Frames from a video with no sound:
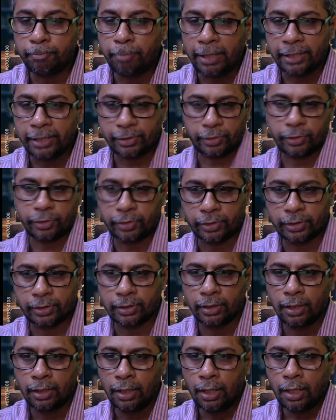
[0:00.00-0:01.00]

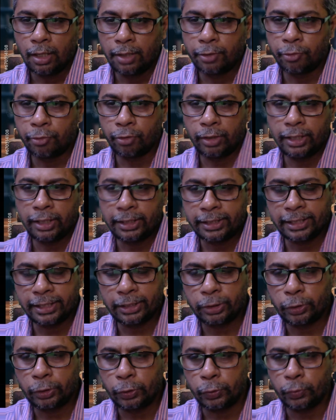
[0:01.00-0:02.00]
places
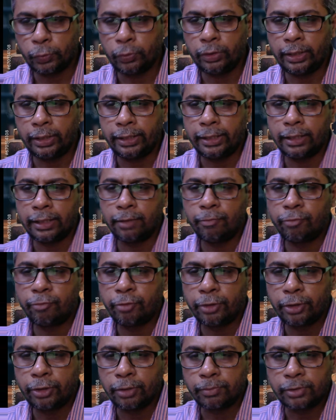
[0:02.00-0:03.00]
related to Indian
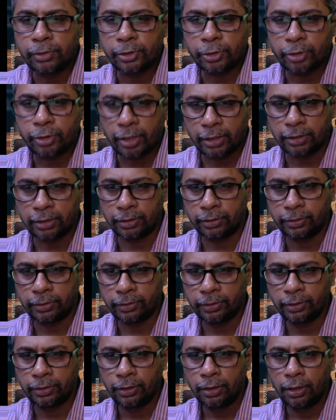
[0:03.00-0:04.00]
freedom struggle.
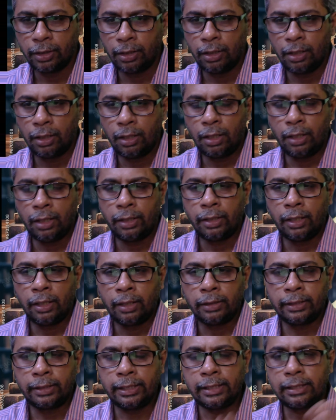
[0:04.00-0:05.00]

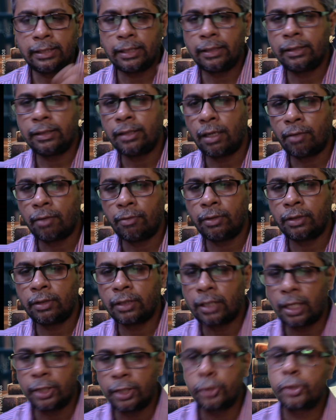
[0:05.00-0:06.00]
These are our
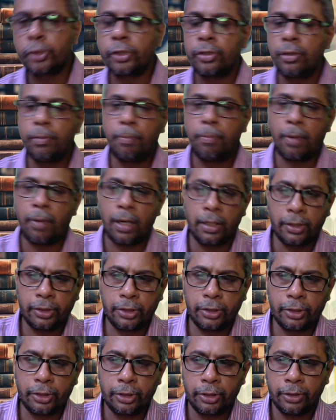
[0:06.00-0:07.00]
cultural
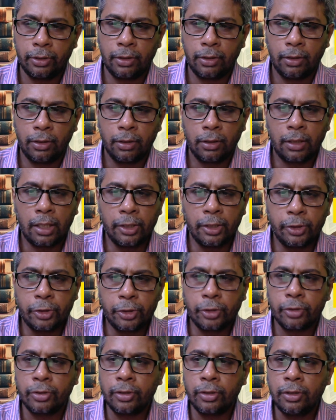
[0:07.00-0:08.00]
part,
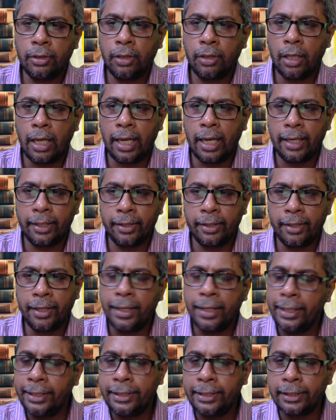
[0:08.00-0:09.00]
cultural and
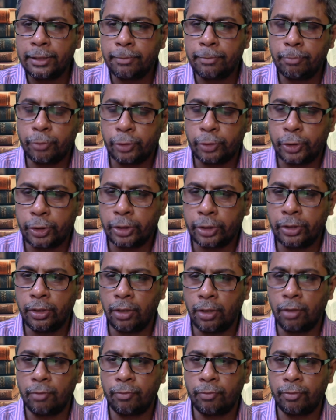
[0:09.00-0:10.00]
heritage portion
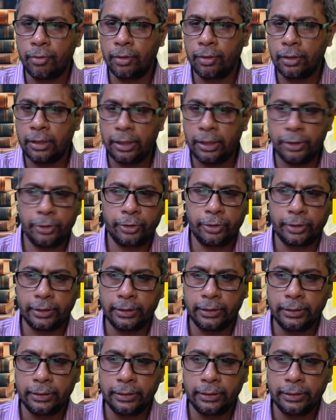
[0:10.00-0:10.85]
of our country.